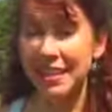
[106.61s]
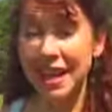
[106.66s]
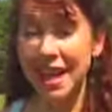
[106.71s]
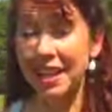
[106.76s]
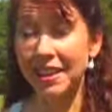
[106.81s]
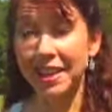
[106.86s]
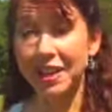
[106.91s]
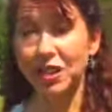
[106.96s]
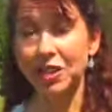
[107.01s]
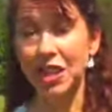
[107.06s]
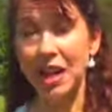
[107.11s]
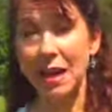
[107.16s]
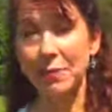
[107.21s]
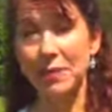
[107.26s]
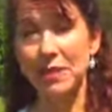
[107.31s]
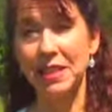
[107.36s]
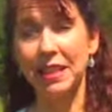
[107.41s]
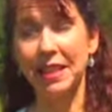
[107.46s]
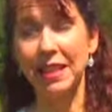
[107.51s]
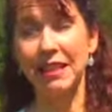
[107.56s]
not like
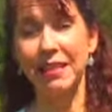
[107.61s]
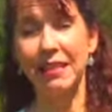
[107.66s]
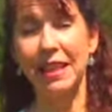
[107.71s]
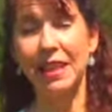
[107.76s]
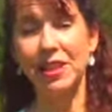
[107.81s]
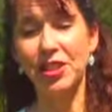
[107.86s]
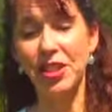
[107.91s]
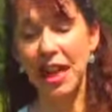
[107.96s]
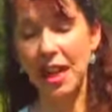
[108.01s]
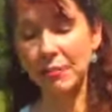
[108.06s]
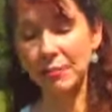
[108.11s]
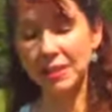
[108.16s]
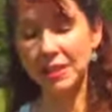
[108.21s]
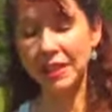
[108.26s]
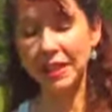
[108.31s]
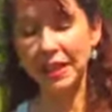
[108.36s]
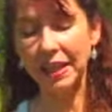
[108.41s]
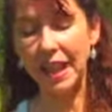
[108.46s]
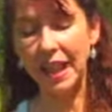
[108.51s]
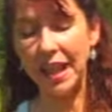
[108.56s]
chapstick in that
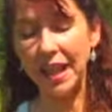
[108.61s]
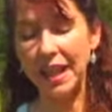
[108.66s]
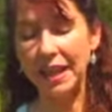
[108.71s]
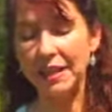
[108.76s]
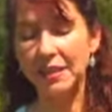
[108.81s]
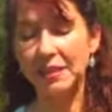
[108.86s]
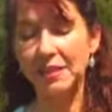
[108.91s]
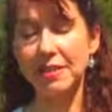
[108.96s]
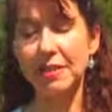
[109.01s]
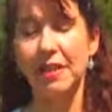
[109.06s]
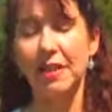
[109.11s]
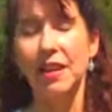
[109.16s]
chapstick has